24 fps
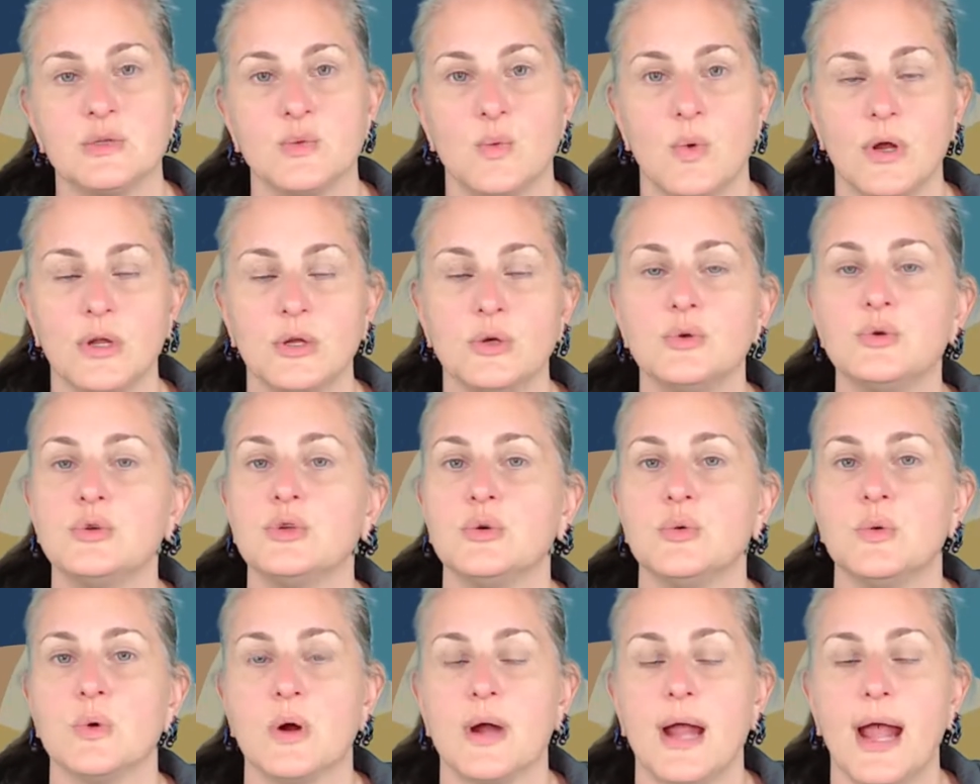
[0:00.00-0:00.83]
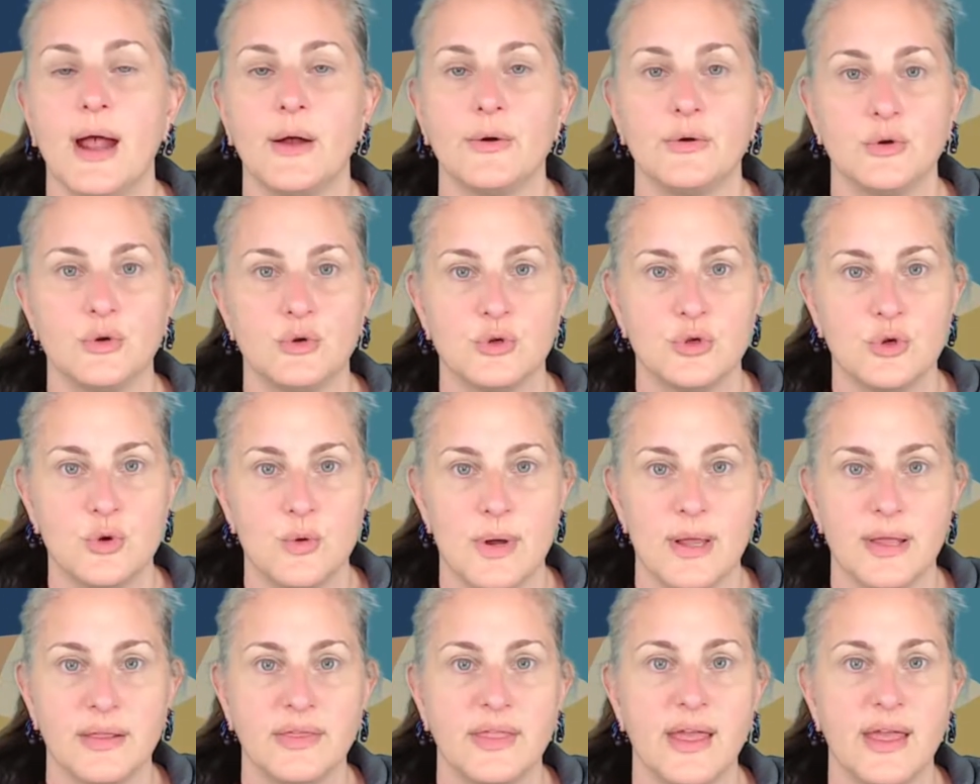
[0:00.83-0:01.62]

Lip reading: what you do or how you do it,